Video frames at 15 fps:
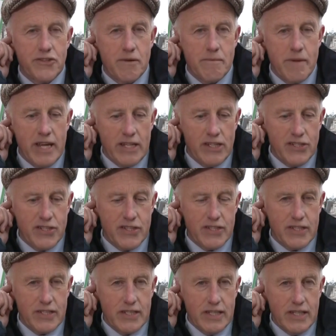to meet us
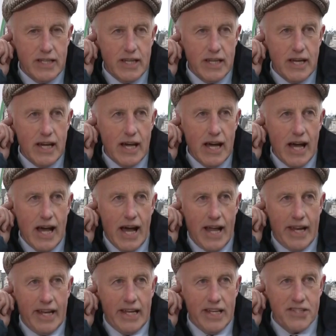
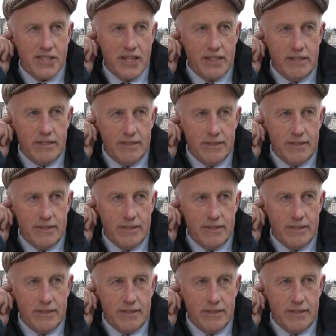and listen...